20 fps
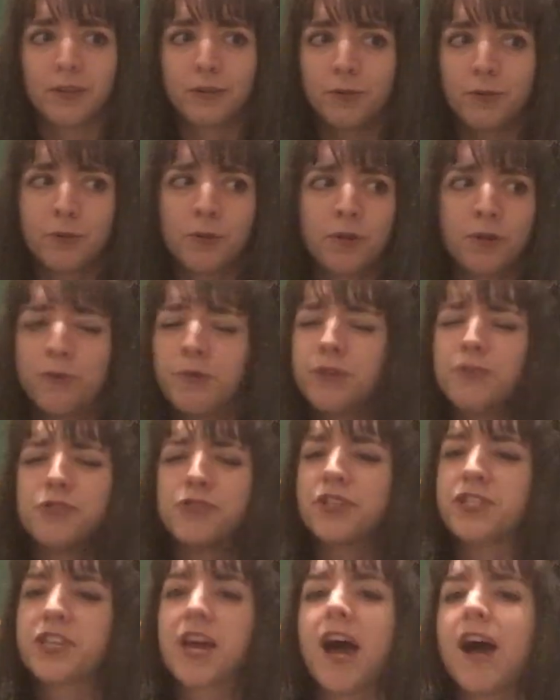Or you
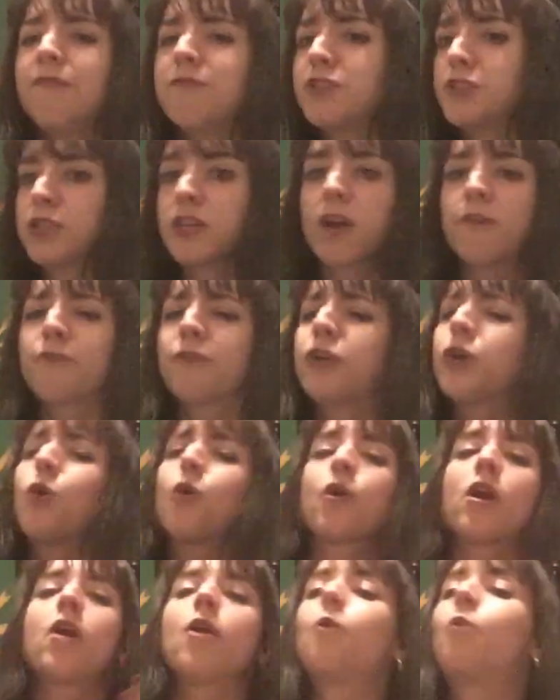just have Discovery
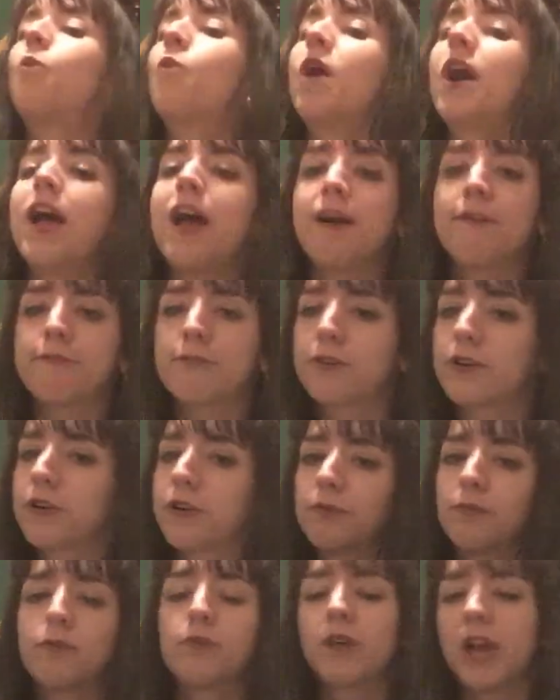or
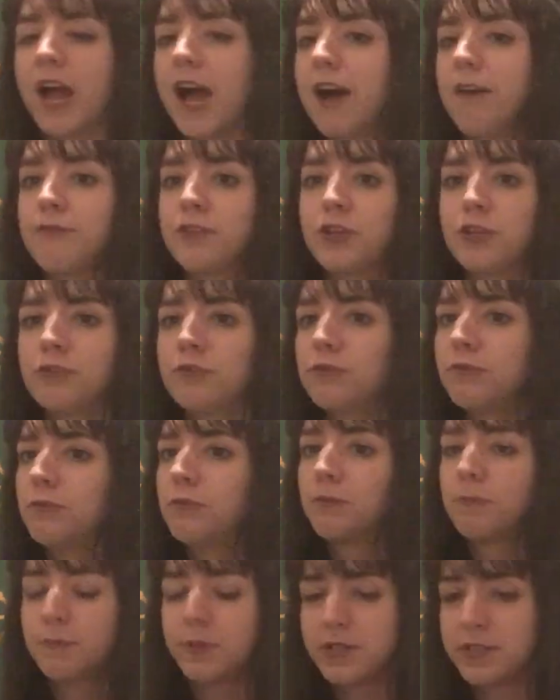whatever have
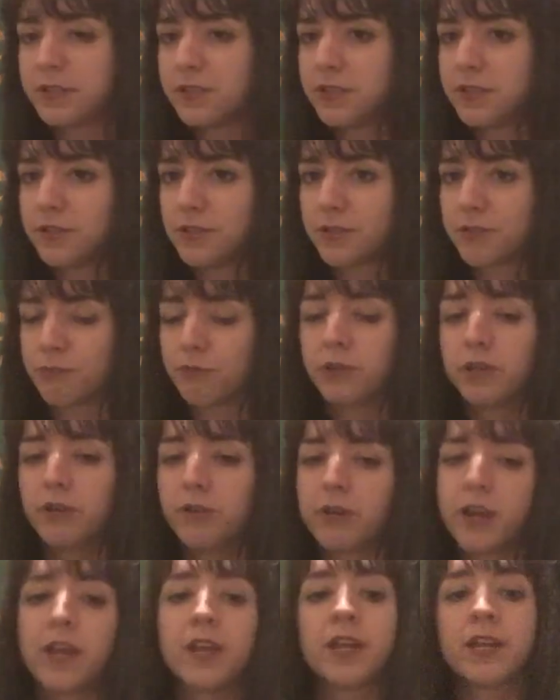you business
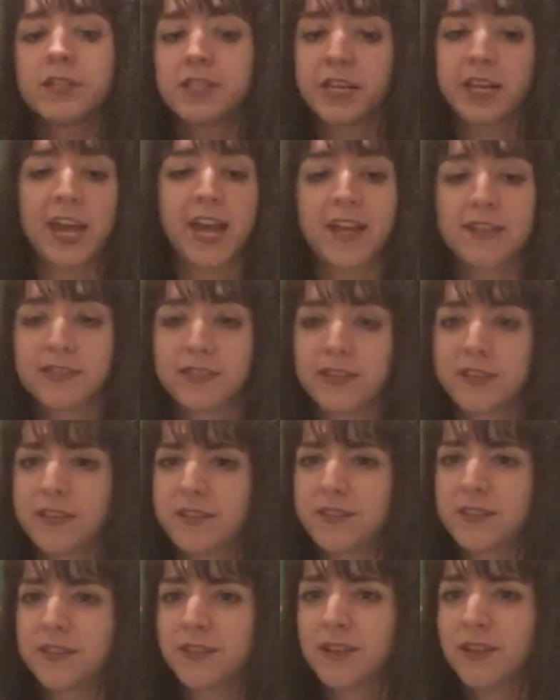relocating to
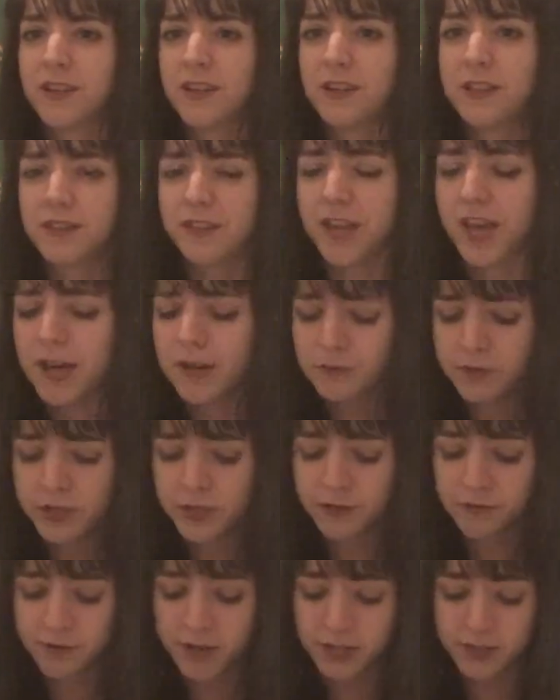Kansas. That we
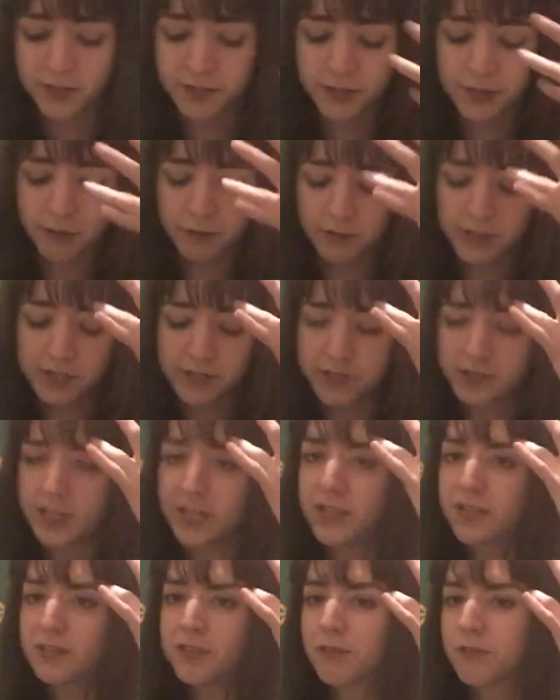don't necessarily
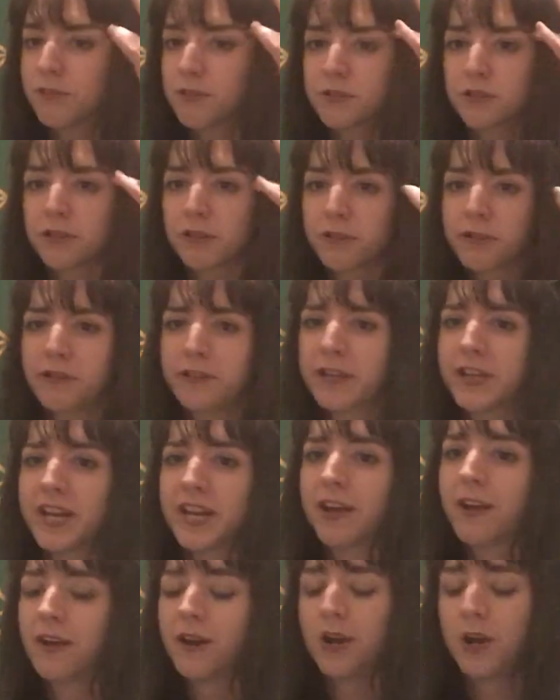see. So there's
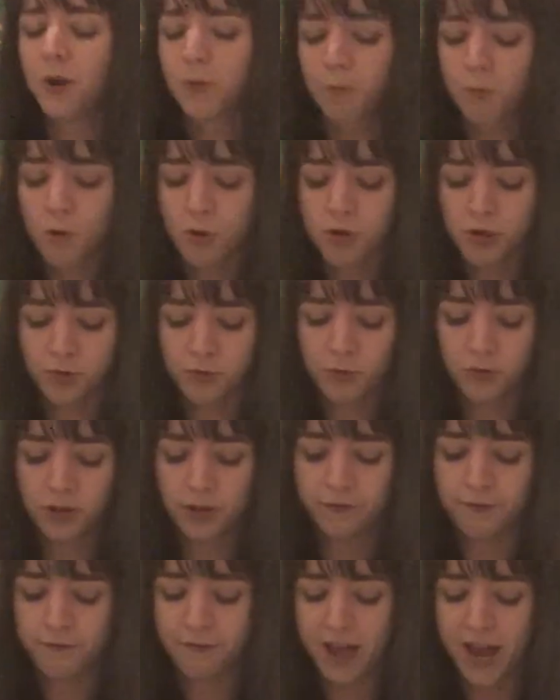clearly more than
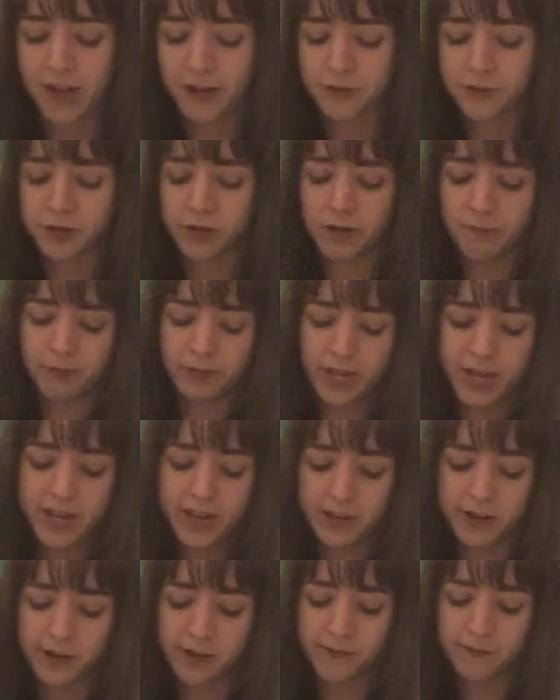one factor at play
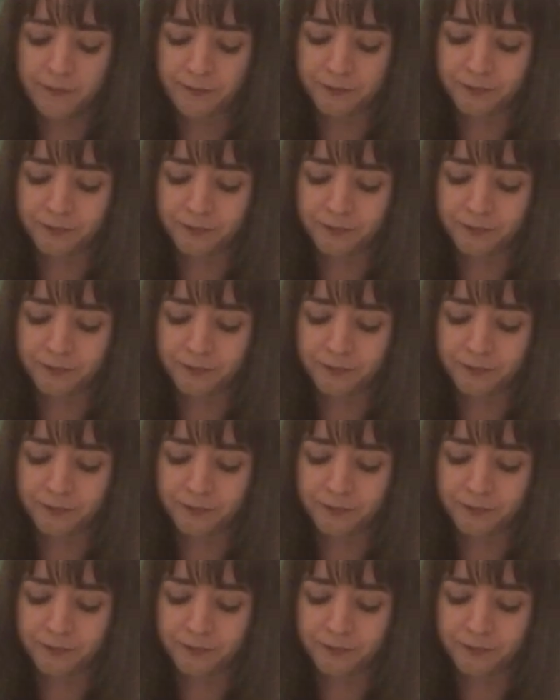here.